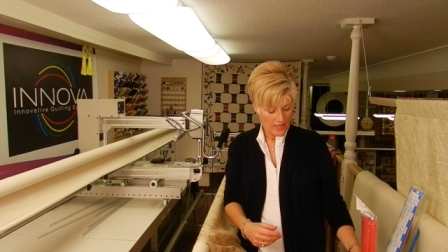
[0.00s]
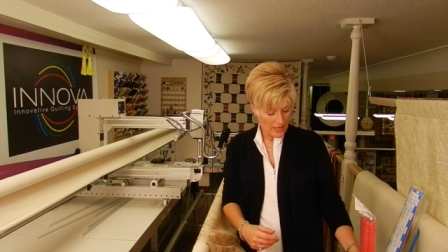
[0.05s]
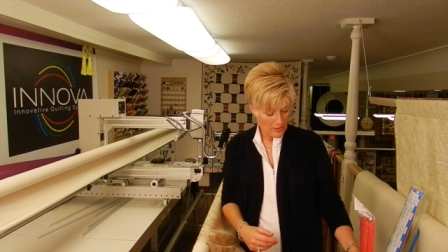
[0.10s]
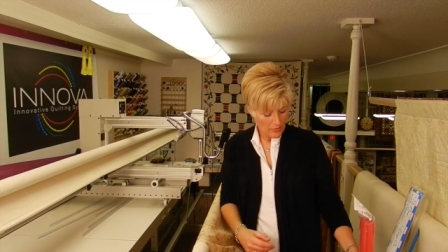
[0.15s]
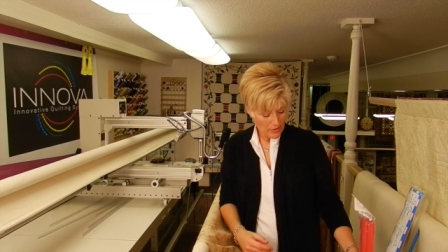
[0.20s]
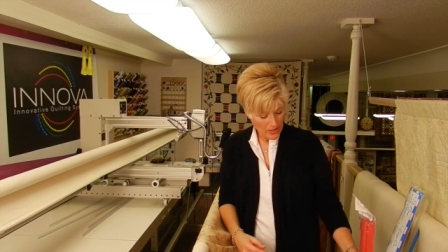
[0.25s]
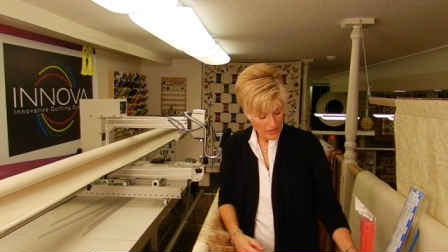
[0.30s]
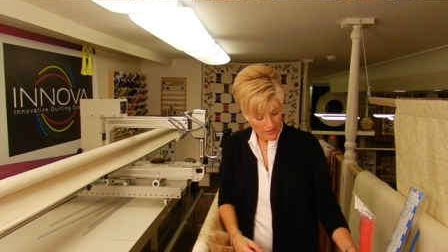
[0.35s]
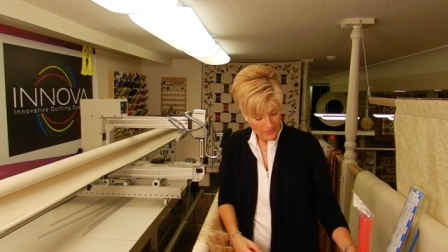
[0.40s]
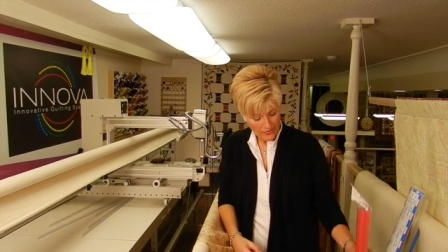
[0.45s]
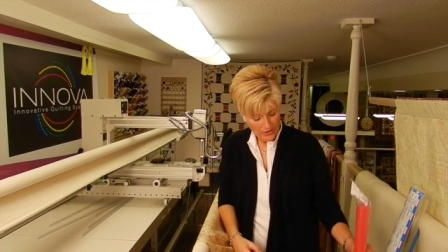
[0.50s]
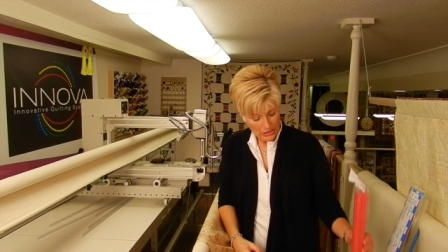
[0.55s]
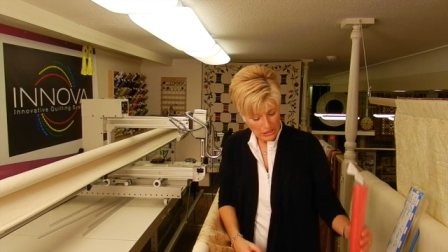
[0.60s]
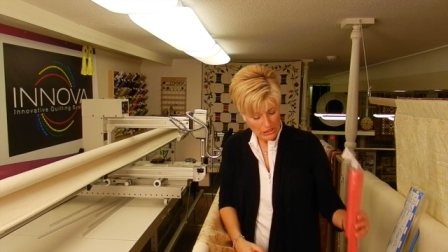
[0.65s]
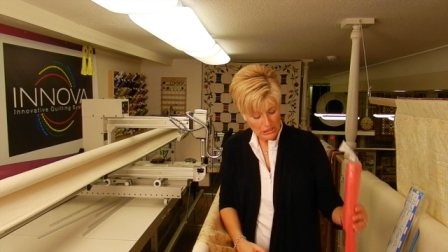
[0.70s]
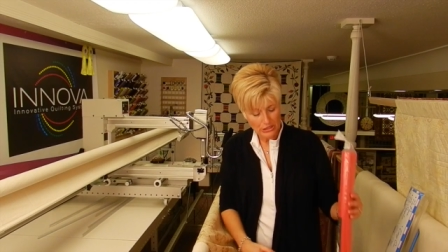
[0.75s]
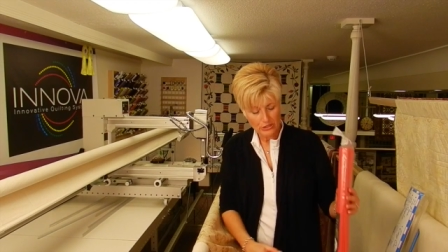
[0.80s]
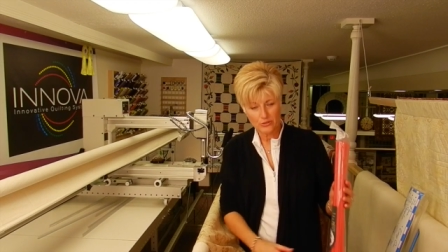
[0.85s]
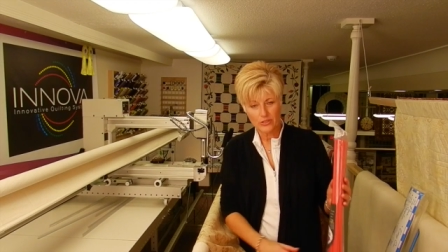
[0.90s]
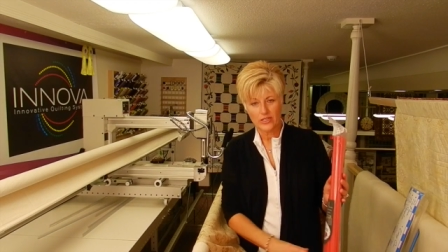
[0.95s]
I would have
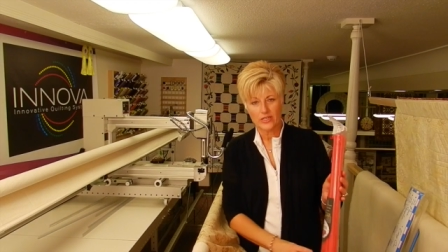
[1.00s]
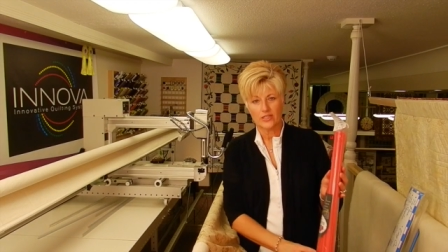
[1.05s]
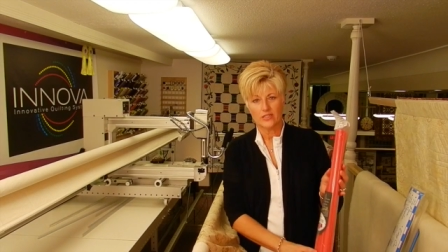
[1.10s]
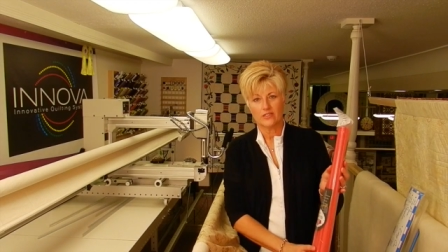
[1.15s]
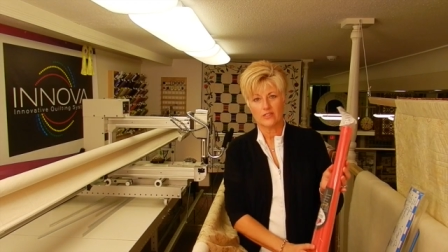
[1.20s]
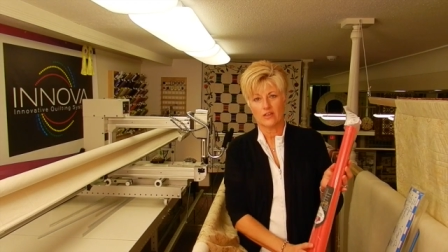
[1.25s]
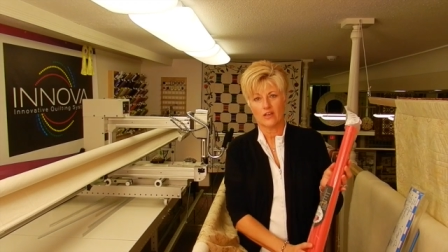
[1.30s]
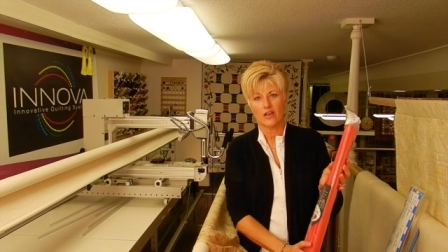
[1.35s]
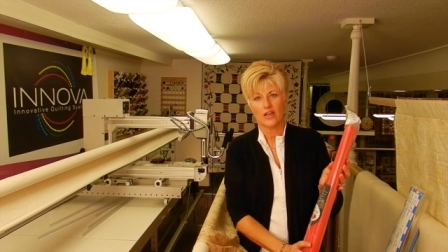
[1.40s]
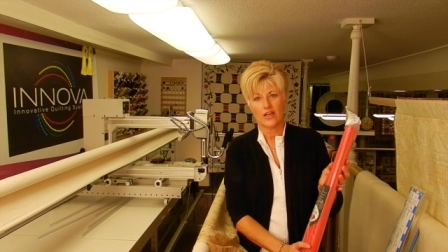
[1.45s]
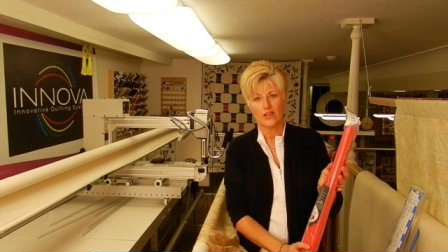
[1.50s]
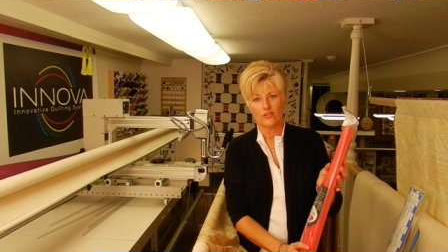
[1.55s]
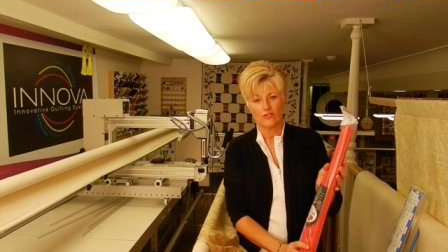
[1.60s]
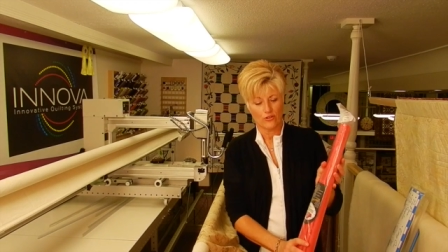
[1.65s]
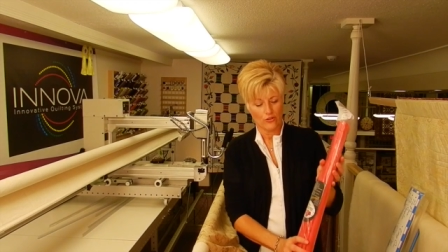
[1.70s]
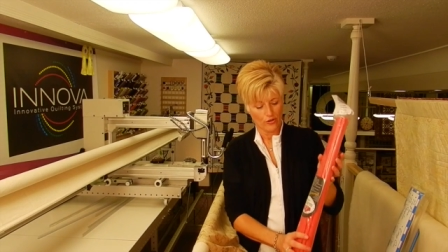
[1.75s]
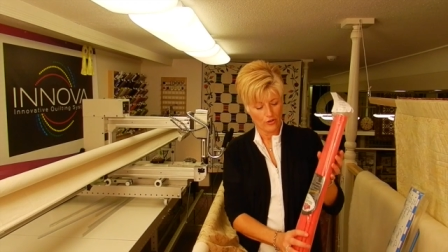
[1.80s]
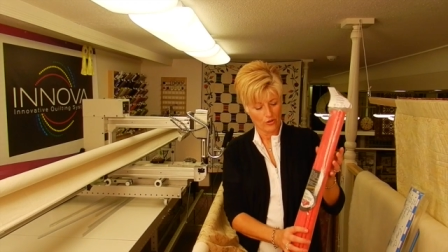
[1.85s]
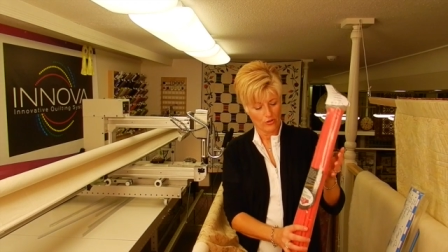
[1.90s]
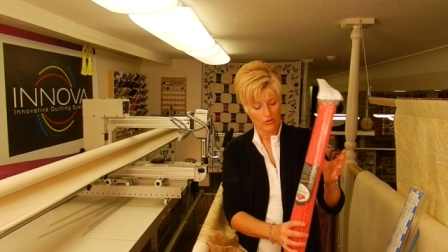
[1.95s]
included
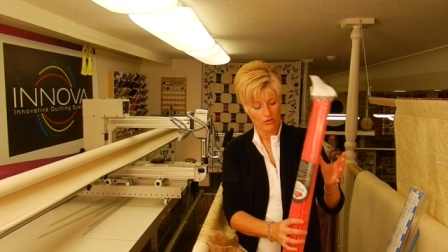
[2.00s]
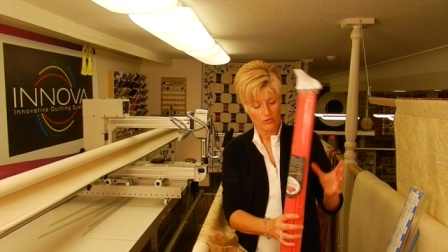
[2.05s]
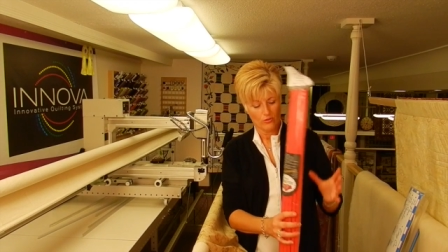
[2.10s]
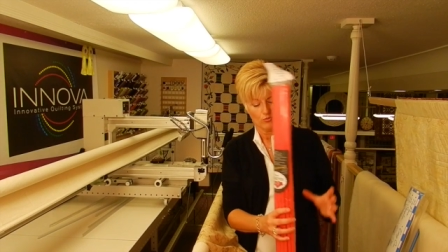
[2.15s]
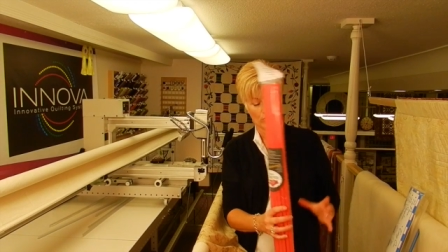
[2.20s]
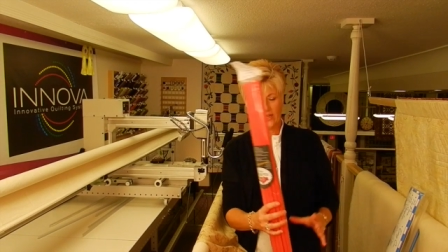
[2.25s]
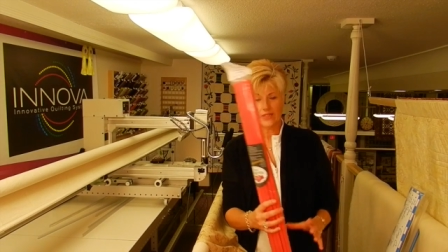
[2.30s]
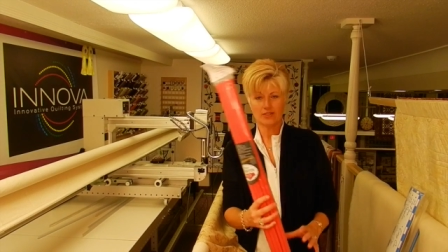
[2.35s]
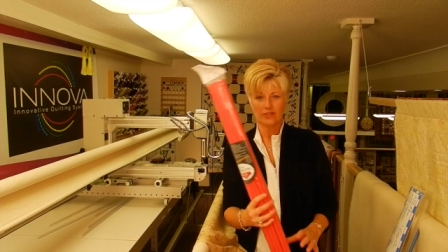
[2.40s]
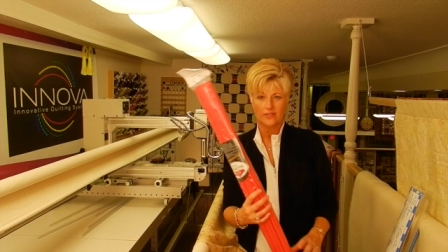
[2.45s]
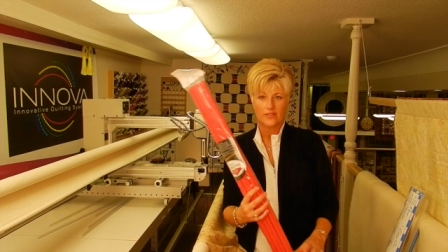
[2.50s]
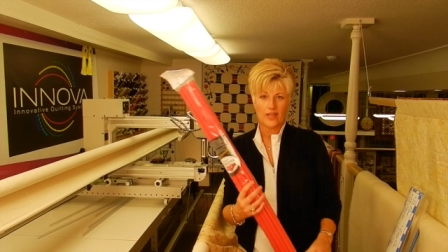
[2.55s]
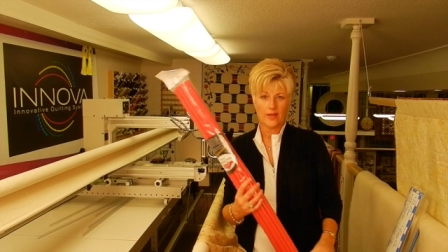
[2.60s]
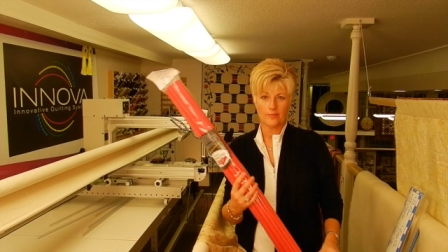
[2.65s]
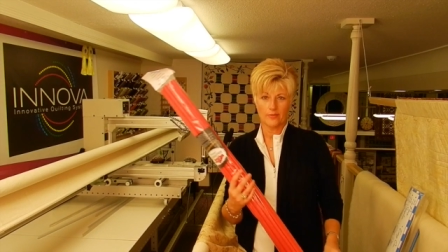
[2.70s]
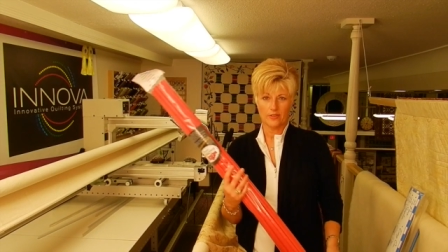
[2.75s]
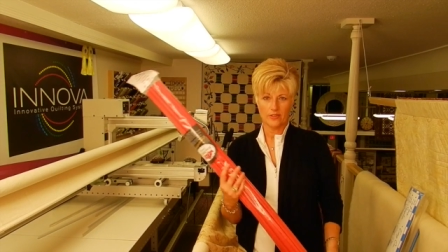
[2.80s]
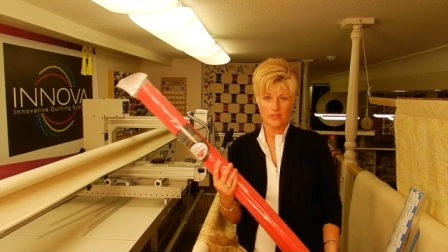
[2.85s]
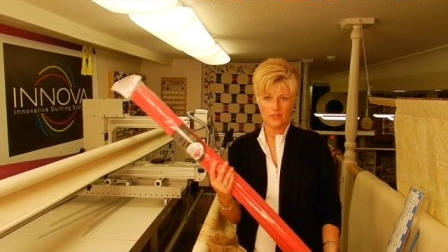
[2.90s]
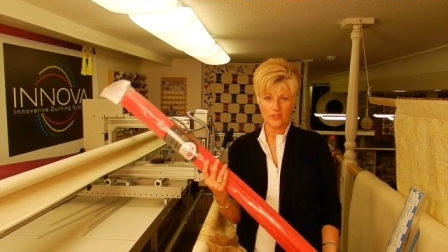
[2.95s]
either red
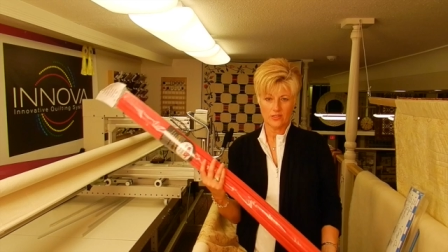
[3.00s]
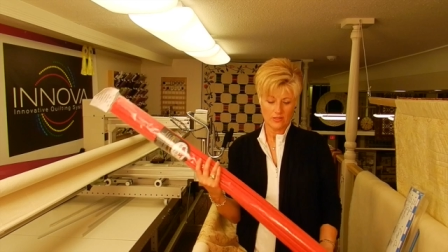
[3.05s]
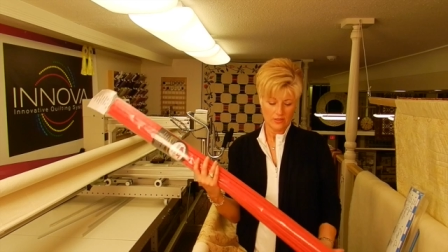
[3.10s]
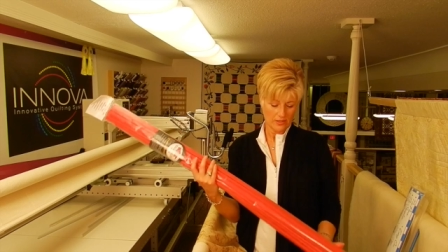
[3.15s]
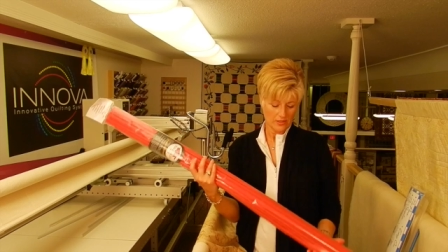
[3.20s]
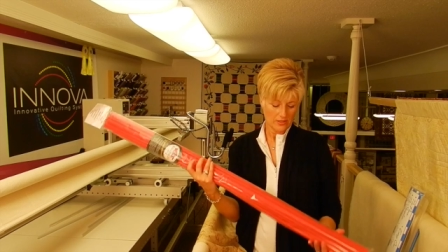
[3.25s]
snappers.